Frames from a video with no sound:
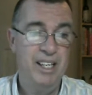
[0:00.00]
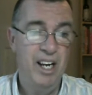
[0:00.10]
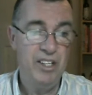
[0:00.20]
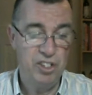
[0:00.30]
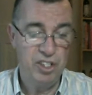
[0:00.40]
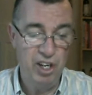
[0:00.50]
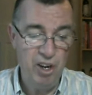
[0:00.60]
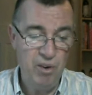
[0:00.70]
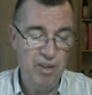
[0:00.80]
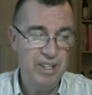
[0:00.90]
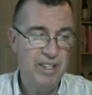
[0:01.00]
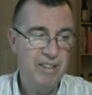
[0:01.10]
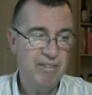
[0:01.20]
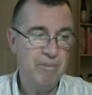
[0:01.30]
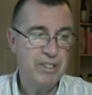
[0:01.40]
a 2
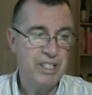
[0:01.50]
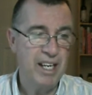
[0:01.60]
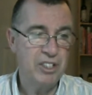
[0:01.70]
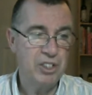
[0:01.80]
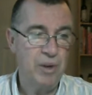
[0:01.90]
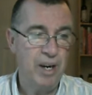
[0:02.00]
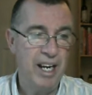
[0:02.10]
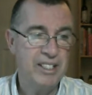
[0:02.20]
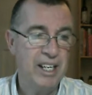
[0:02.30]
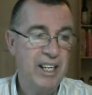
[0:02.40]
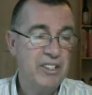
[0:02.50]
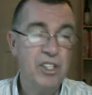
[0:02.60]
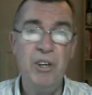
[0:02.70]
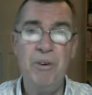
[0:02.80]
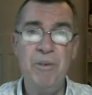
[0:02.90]
from Sasquatch.
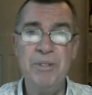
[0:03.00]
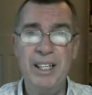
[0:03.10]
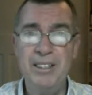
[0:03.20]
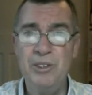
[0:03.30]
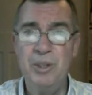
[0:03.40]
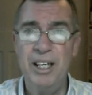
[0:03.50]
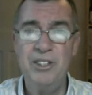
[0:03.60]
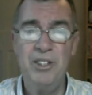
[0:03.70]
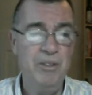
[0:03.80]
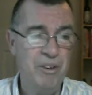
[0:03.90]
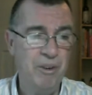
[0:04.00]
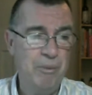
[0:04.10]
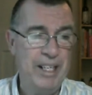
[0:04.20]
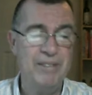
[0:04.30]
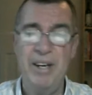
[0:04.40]
2 from Sasquatch, who
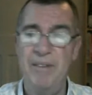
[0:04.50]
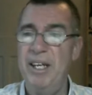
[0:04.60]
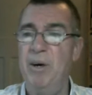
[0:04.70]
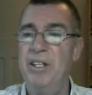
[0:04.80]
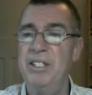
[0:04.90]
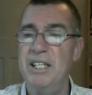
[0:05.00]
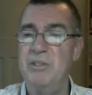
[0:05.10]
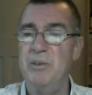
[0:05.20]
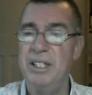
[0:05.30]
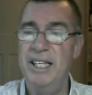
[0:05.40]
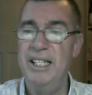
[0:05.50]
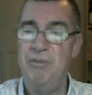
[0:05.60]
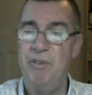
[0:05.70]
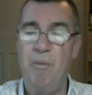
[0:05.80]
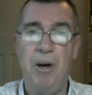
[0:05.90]
normally gives everything a 1. Sasquatch is
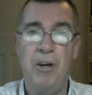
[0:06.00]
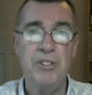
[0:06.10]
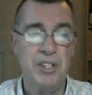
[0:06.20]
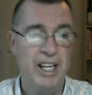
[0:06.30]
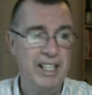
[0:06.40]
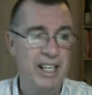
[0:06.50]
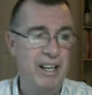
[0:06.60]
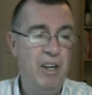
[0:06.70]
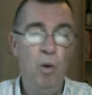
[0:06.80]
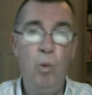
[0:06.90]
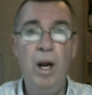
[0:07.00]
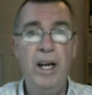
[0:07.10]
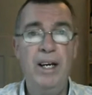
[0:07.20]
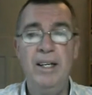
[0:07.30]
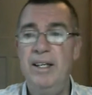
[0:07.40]
from Australia,
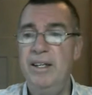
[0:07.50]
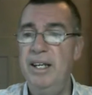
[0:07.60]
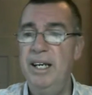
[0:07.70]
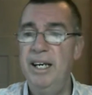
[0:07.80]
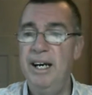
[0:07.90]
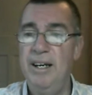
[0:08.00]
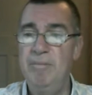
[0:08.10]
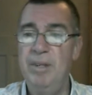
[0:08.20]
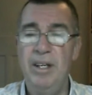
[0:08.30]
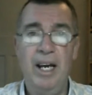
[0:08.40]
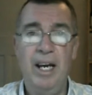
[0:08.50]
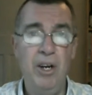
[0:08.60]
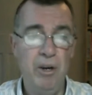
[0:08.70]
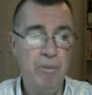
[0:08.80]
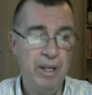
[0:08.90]
where the
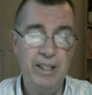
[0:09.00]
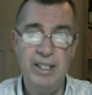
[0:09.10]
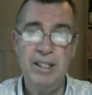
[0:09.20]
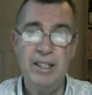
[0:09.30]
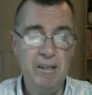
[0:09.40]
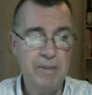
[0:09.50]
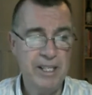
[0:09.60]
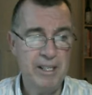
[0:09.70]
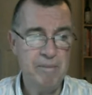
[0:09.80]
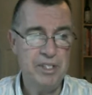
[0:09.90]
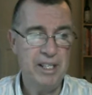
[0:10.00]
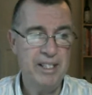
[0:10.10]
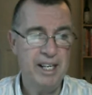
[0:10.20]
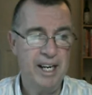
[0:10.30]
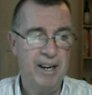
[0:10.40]
humour is a little bit
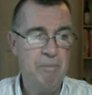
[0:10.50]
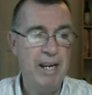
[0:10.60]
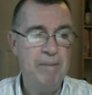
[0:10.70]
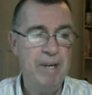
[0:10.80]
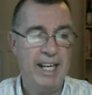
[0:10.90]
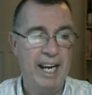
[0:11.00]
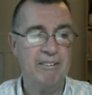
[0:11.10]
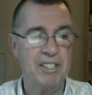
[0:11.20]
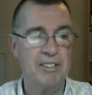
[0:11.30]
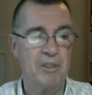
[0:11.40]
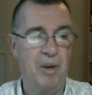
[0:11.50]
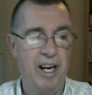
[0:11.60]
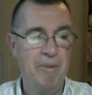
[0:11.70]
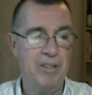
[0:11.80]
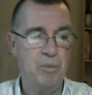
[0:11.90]
upside down. Made me giggle, says
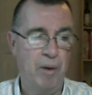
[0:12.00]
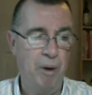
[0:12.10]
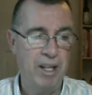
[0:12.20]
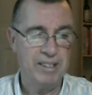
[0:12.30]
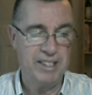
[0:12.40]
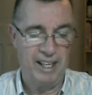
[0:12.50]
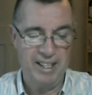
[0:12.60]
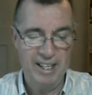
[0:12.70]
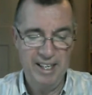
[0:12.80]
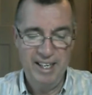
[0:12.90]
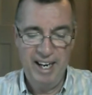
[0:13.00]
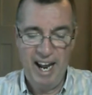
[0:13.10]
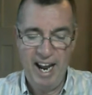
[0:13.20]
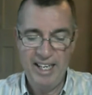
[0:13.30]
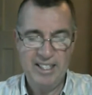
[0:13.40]
Quiet Mouse 1. Well done.
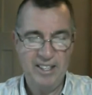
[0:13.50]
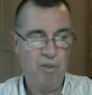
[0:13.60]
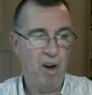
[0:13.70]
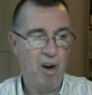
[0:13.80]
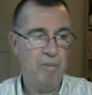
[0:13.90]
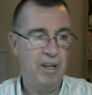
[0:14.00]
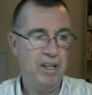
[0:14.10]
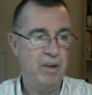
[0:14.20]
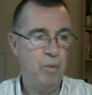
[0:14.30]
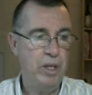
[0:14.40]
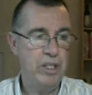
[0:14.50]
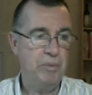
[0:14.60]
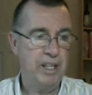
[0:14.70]
8 from Witch